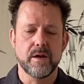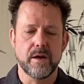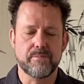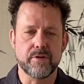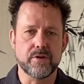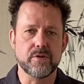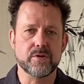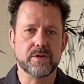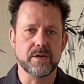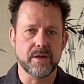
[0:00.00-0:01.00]

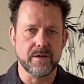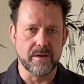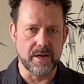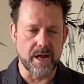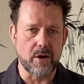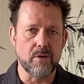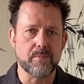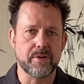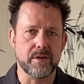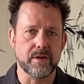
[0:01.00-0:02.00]
produced, in our
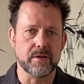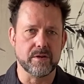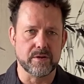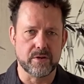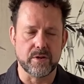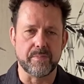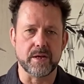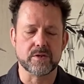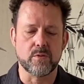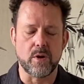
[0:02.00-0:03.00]
opinion, to the
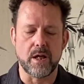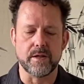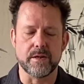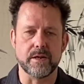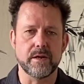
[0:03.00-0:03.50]
best quality,